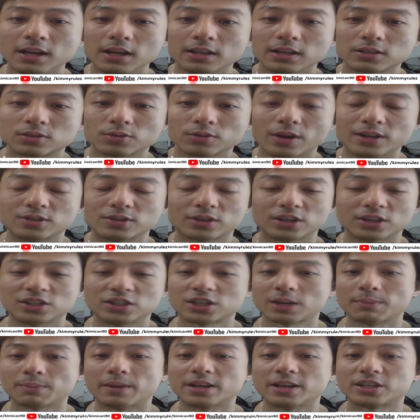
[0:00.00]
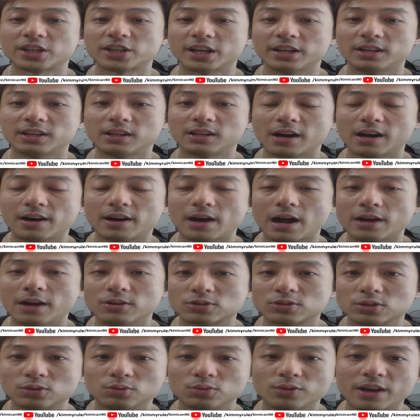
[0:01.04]
So as you can check my channel, I
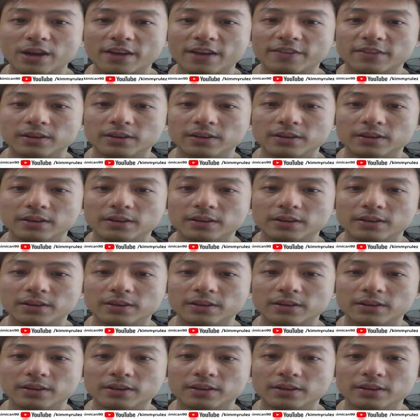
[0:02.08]
also do have